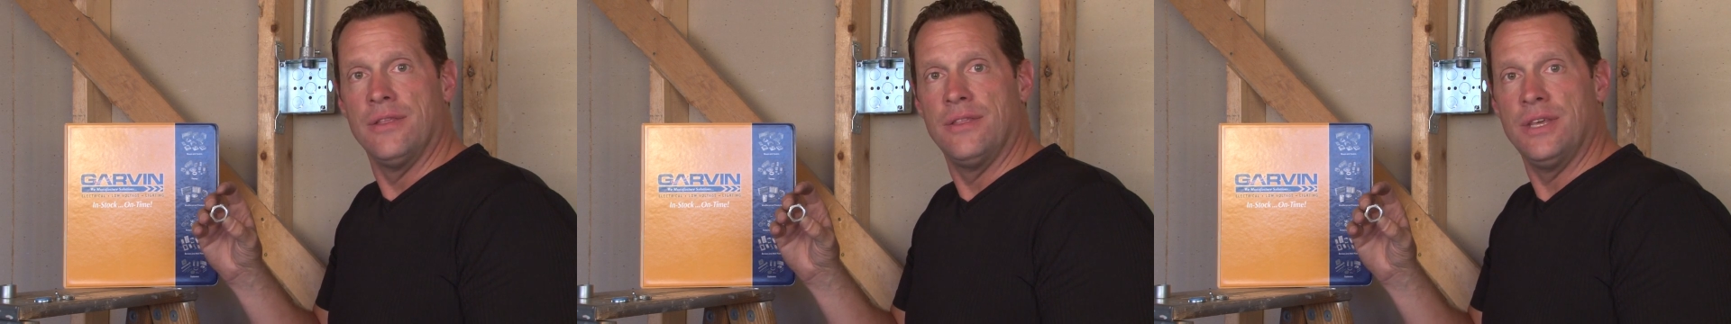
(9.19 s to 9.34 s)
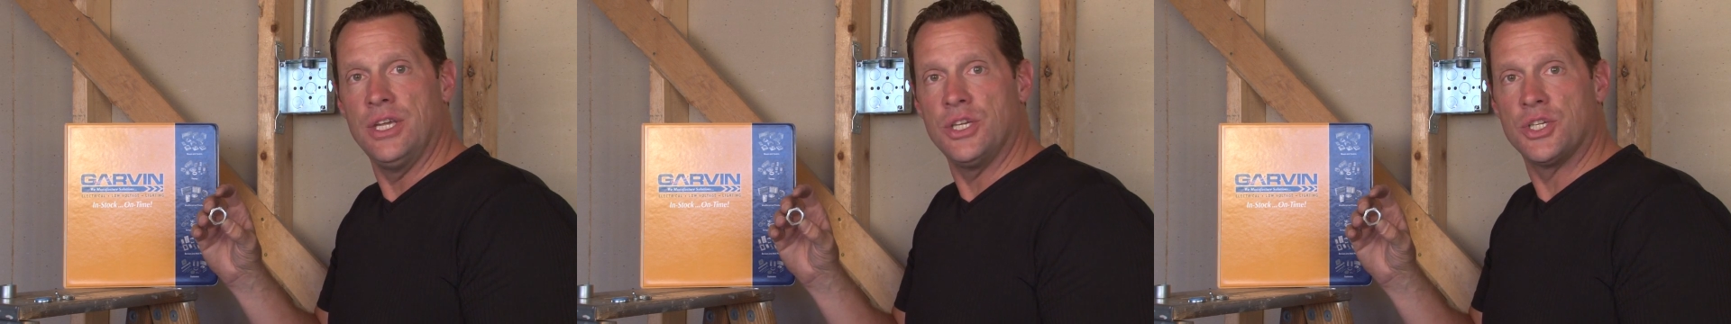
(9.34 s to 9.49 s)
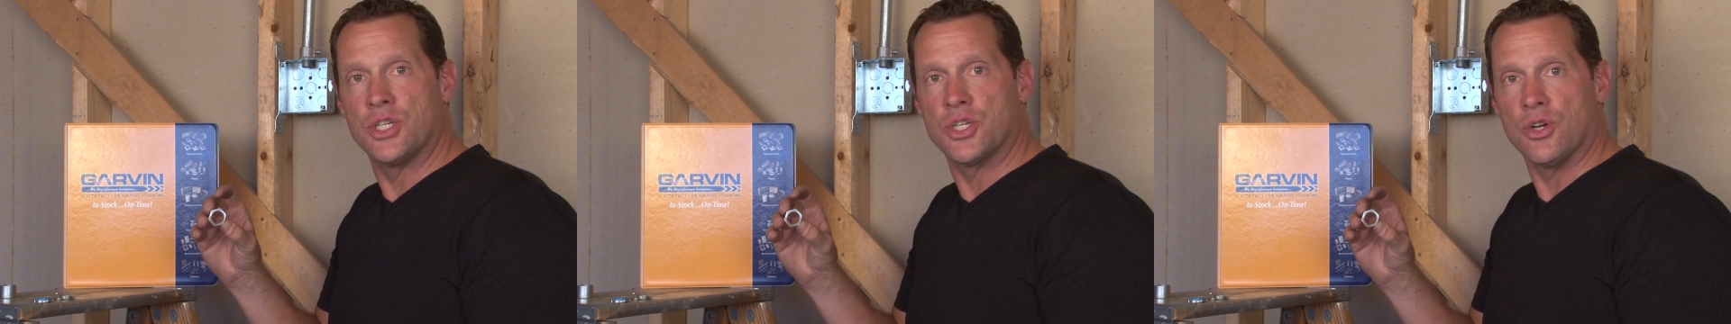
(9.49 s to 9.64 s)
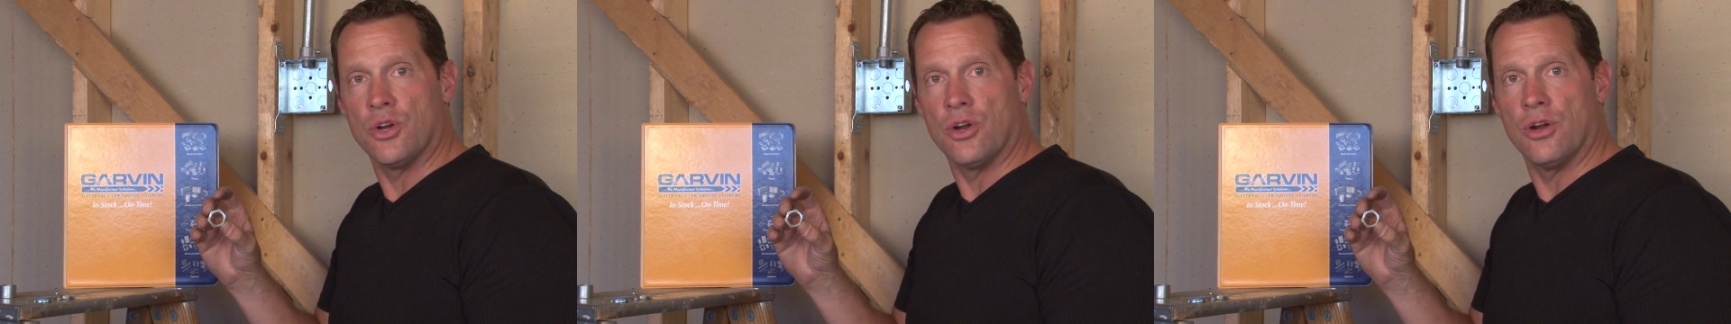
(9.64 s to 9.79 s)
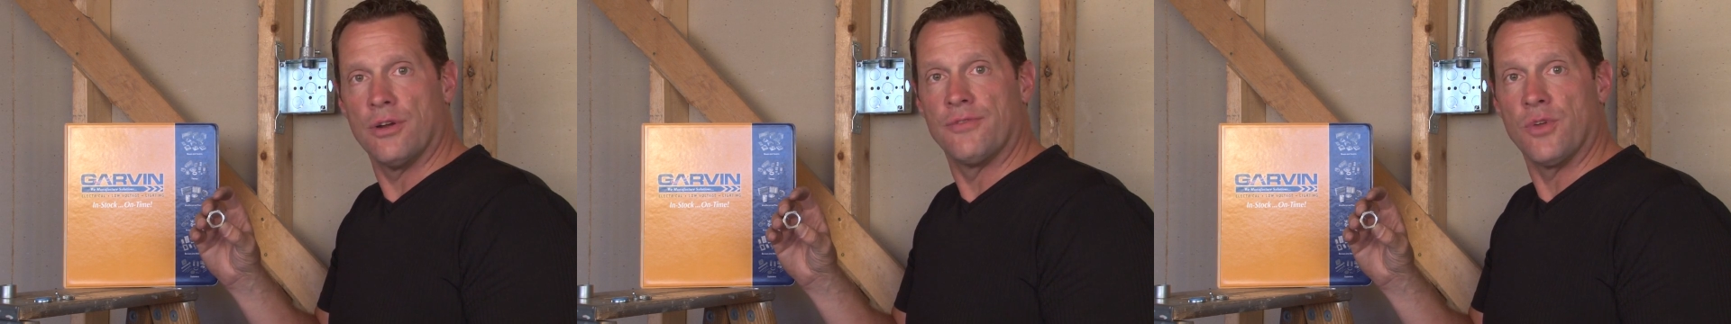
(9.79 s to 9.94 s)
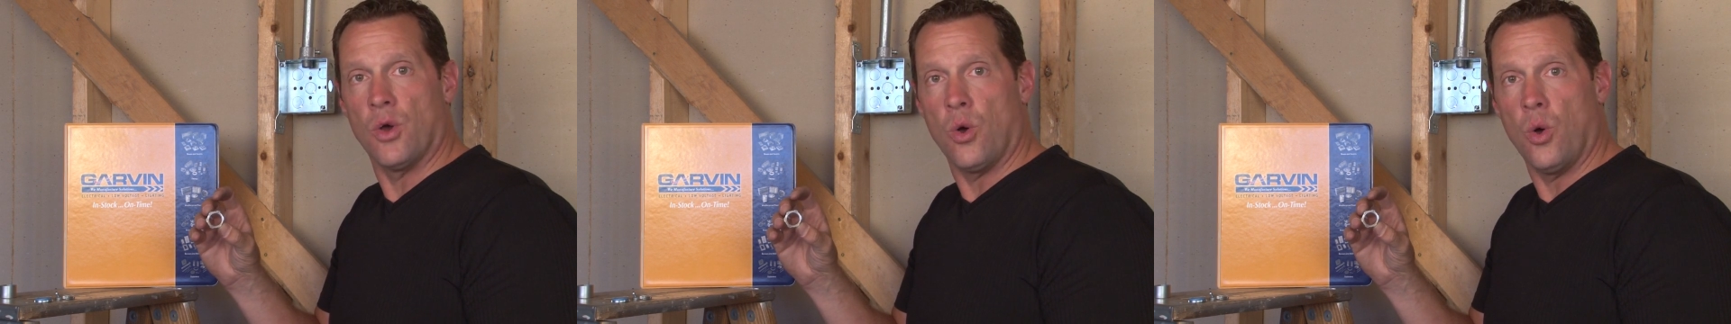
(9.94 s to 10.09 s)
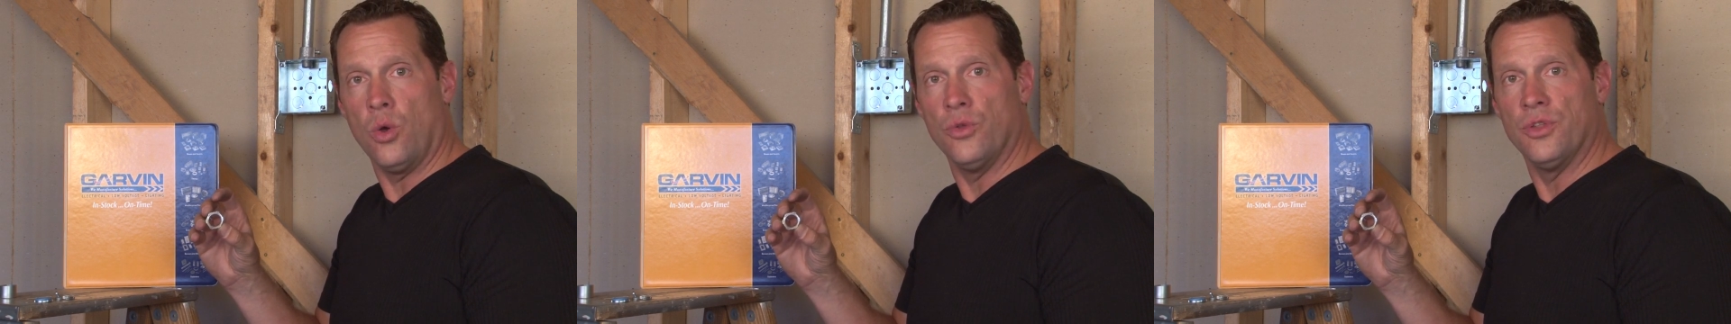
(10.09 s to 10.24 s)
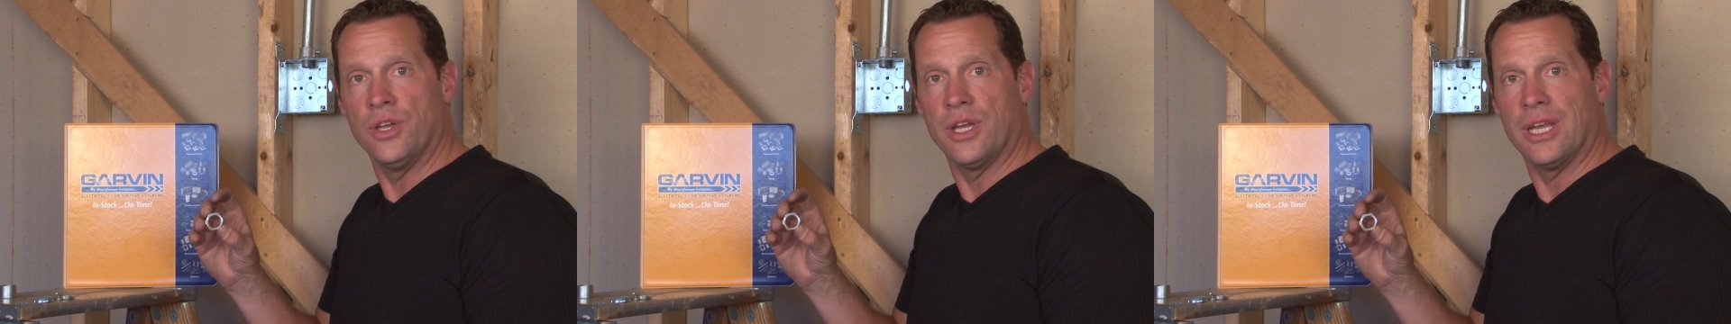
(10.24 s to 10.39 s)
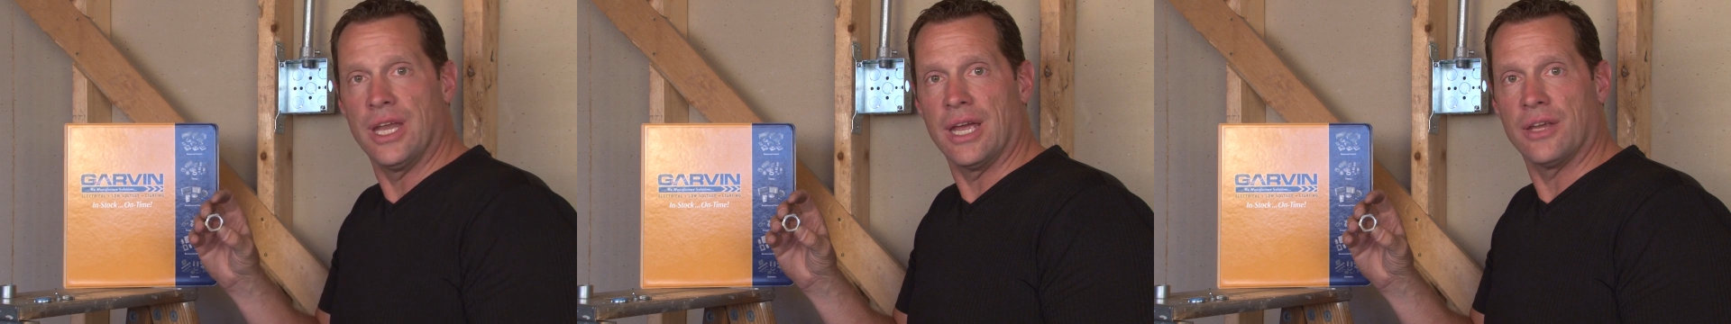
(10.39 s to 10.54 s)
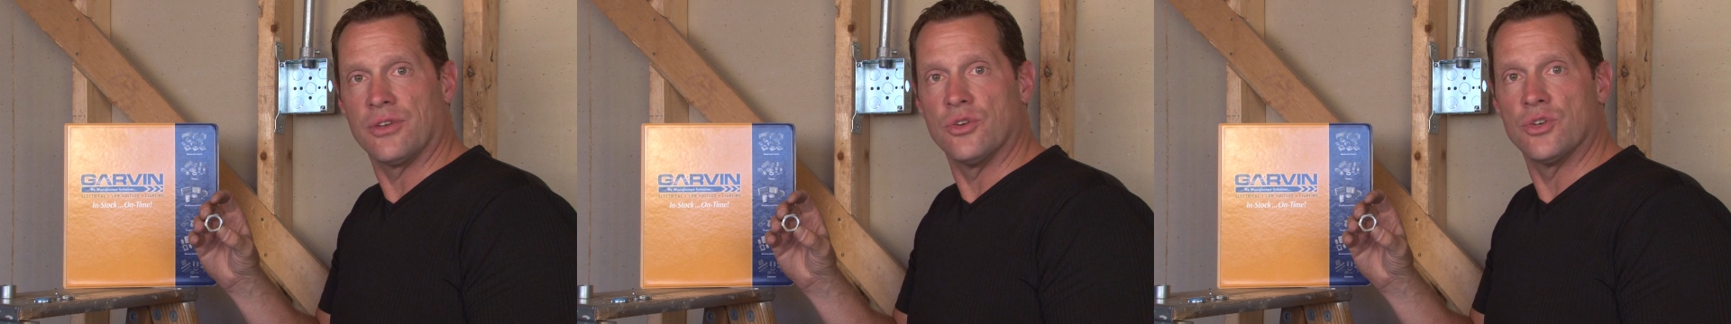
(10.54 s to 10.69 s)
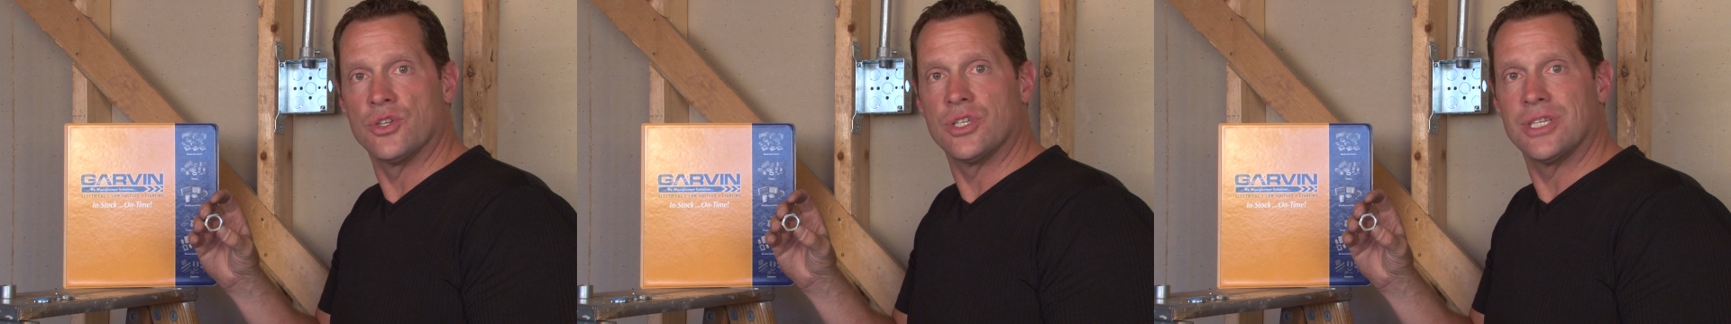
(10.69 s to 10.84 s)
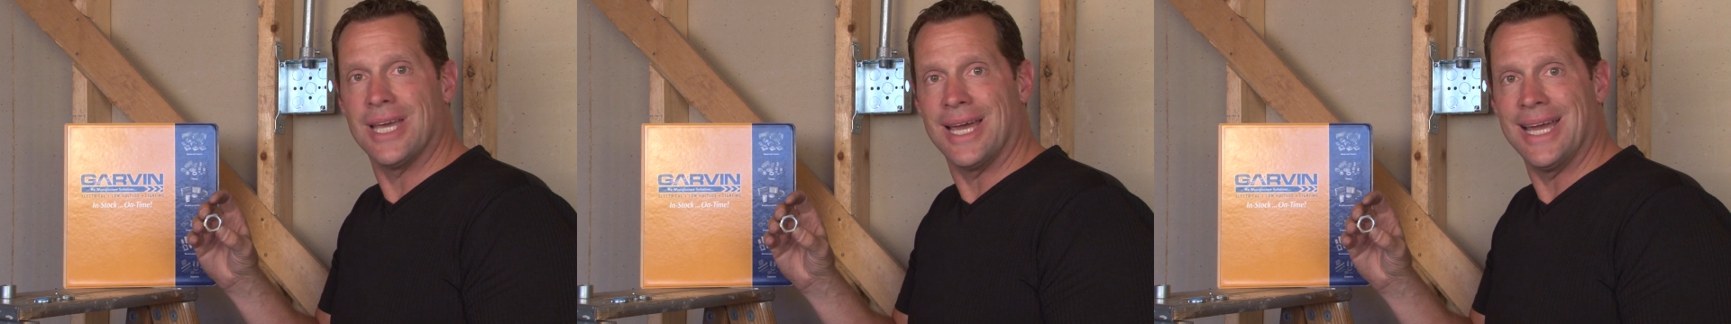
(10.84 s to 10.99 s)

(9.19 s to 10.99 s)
These serve to hold the connectors